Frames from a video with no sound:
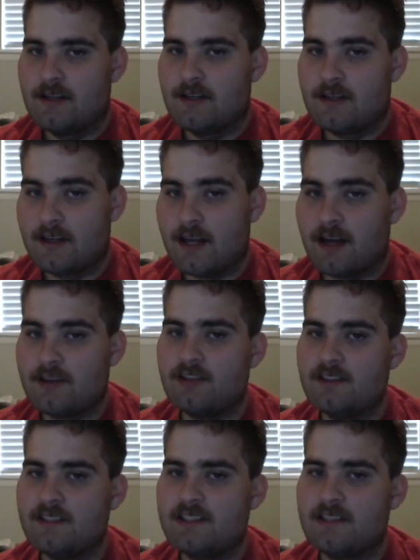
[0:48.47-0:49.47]

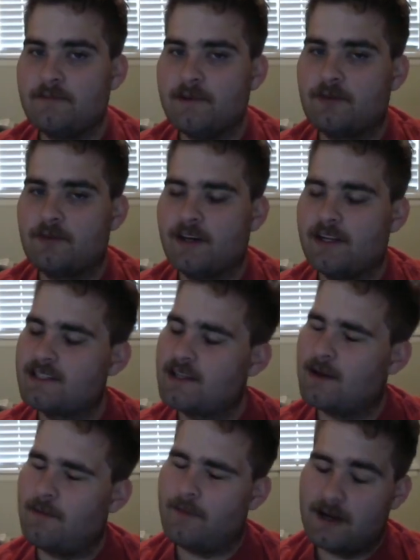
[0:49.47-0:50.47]
Deduction, simply put, is a
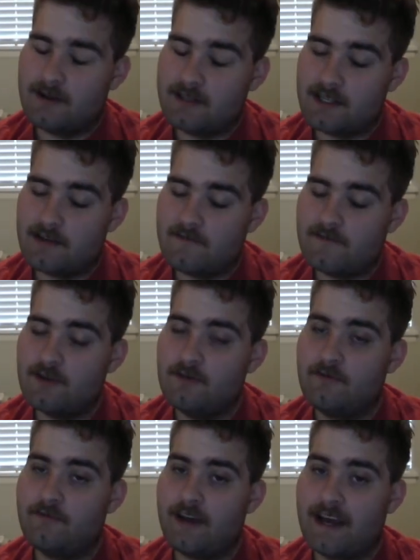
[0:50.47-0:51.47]
comparison of
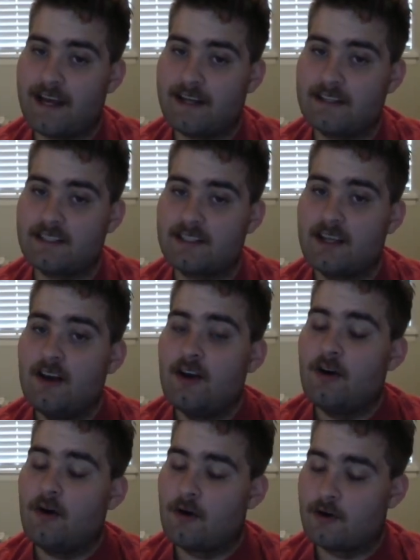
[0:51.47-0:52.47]
two facts,
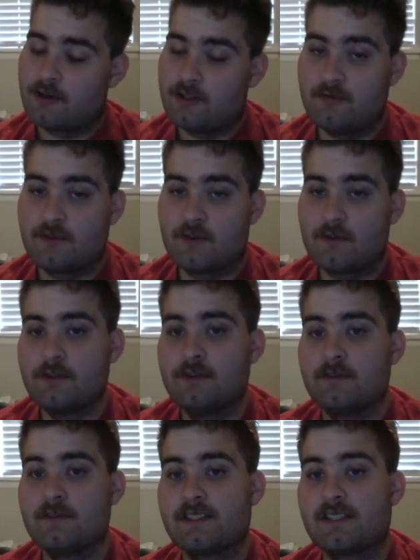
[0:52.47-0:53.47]
or two
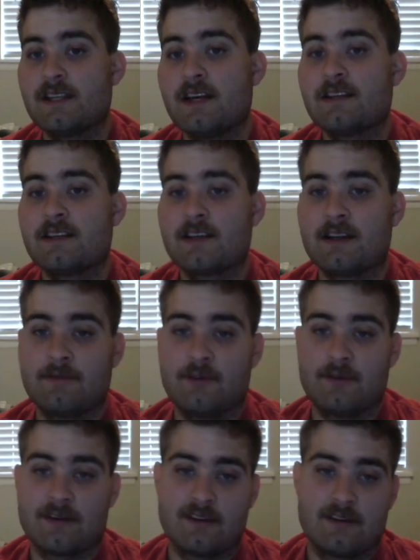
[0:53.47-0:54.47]
truths, to come to
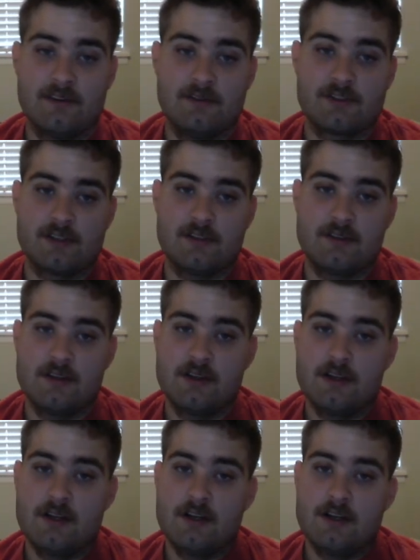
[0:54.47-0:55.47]
a conclusion.
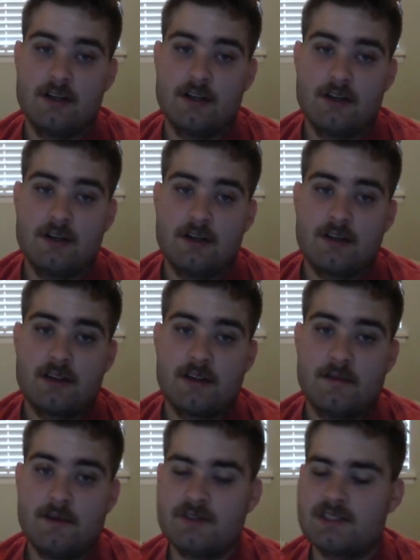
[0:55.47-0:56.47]
The
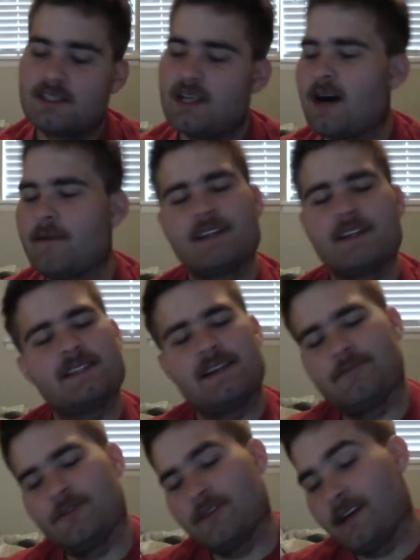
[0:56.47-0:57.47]
most common
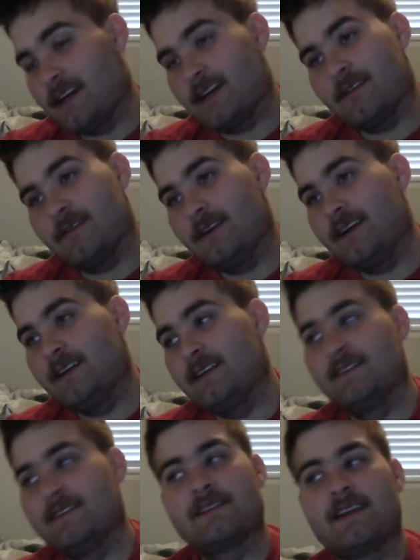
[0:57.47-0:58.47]
example that
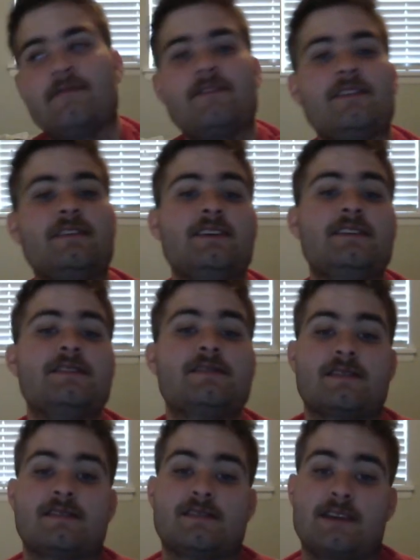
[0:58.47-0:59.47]
is given
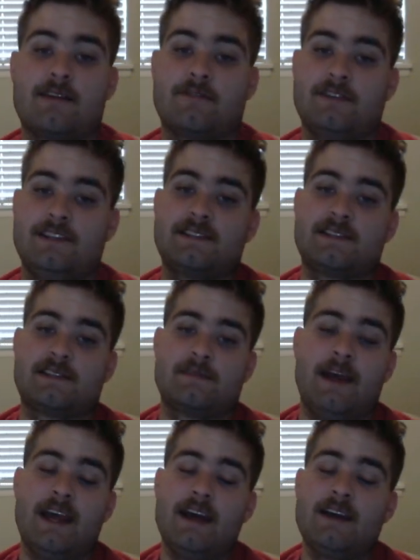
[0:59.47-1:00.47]
is Socrates is a
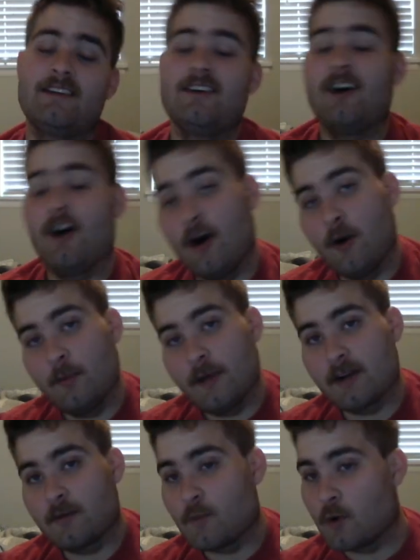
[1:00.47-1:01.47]
man, all men
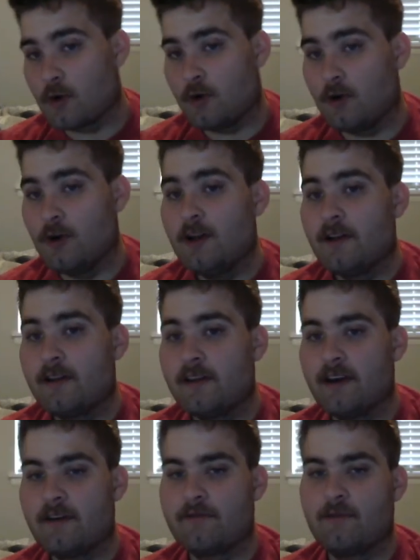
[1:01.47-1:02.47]
are mortal,
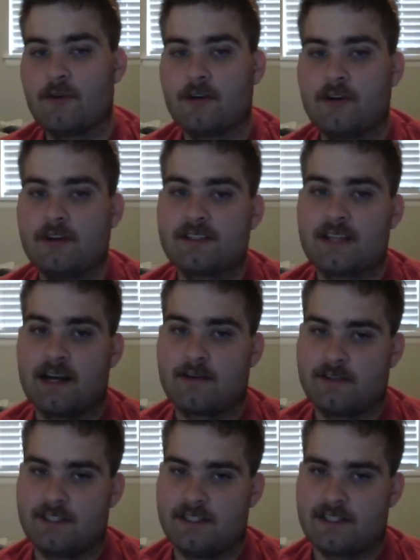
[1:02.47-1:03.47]
therefore
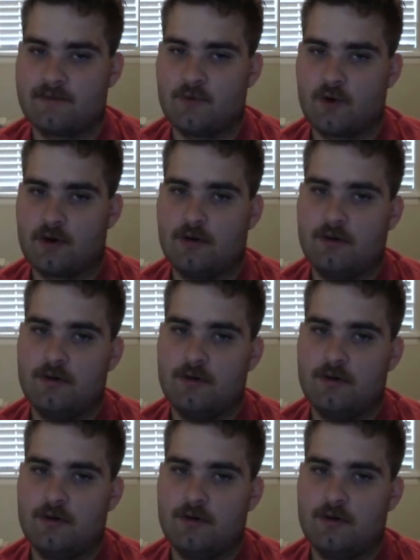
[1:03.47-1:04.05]
Socrates is mortal.